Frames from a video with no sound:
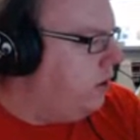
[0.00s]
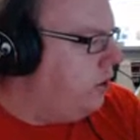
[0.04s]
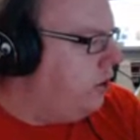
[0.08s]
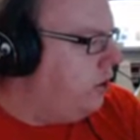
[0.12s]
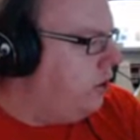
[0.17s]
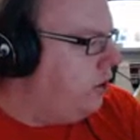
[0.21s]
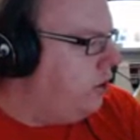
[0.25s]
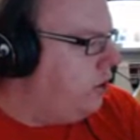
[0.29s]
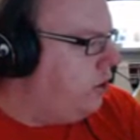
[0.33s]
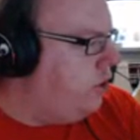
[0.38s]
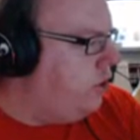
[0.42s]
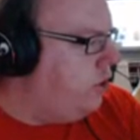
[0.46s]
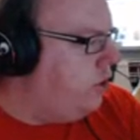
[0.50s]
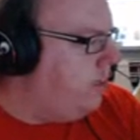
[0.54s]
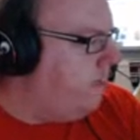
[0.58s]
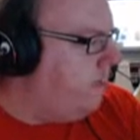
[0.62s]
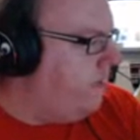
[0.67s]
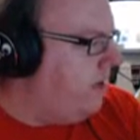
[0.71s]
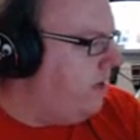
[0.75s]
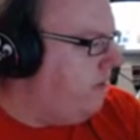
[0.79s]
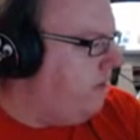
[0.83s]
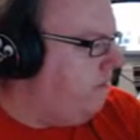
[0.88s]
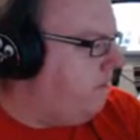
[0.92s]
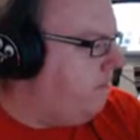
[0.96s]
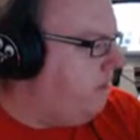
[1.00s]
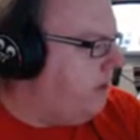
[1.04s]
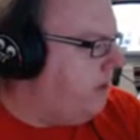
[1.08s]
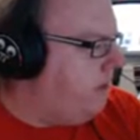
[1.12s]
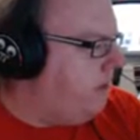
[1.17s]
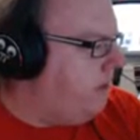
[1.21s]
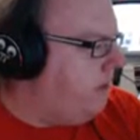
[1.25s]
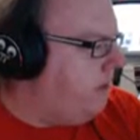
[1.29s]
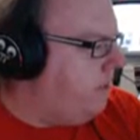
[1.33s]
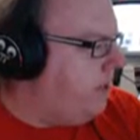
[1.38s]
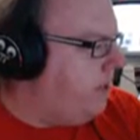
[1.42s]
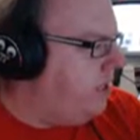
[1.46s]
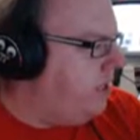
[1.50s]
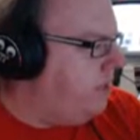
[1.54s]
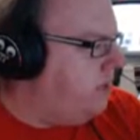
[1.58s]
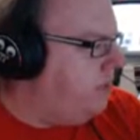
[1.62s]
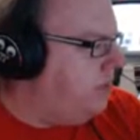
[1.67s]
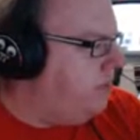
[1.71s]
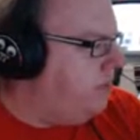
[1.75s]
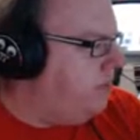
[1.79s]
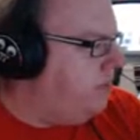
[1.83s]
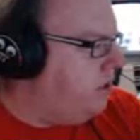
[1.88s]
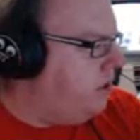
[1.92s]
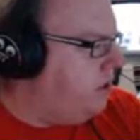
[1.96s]
Shoots a venom fang that
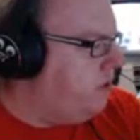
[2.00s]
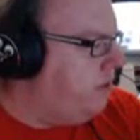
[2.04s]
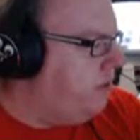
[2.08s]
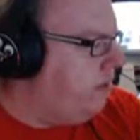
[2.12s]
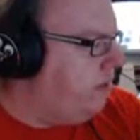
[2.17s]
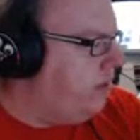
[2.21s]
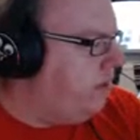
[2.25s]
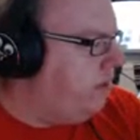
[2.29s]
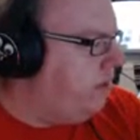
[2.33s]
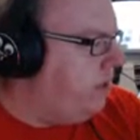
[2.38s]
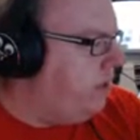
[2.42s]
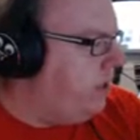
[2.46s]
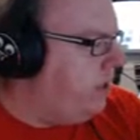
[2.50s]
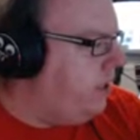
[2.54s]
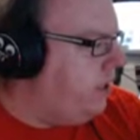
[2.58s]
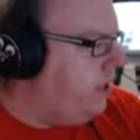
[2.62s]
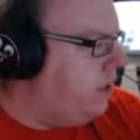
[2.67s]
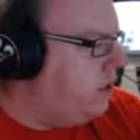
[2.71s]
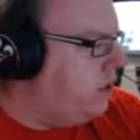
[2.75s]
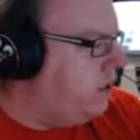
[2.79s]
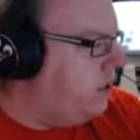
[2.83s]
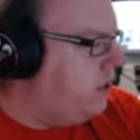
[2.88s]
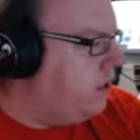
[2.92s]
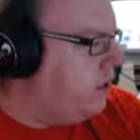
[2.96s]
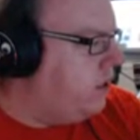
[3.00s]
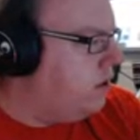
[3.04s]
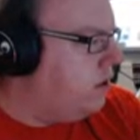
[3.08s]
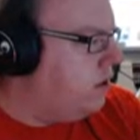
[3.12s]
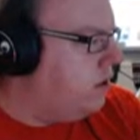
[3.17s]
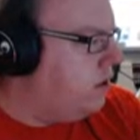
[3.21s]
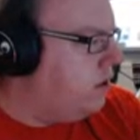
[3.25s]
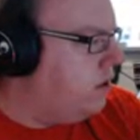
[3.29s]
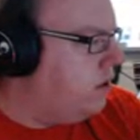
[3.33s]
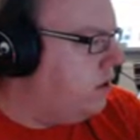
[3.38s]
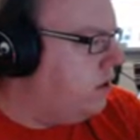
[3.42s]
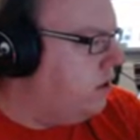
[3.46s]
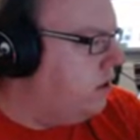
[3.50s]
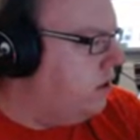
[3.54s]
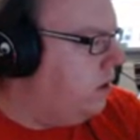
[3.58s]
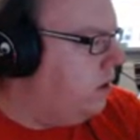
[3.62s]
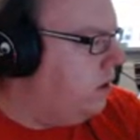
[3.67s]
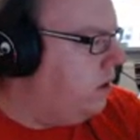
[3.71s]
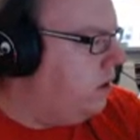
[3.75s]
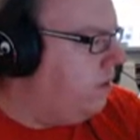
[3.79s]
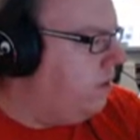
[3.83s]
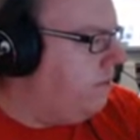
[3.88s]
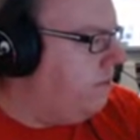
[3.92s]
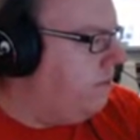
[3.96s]
pierces multiple enemies.
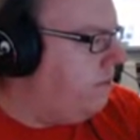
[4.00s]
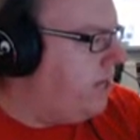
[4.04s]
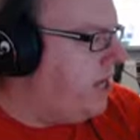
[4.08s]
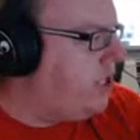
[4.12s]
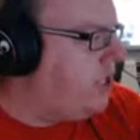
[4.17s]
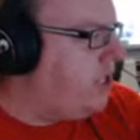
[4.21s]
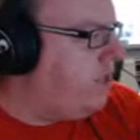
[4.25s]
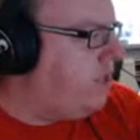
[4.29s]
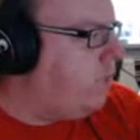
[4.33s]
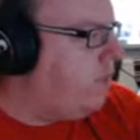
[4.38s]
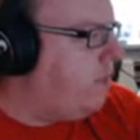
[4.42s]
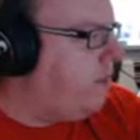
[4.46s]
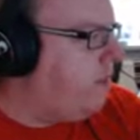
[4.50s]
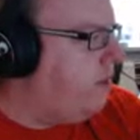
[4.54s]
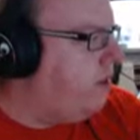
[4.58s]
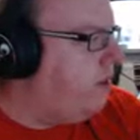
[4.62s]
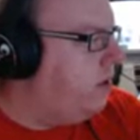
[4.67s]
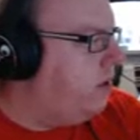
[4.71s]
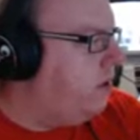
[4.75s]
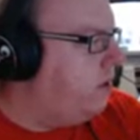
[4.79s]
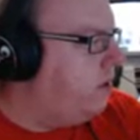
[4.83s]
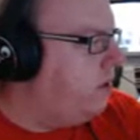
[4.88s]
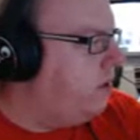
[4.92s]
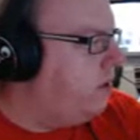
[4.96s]
It's a magic weapon.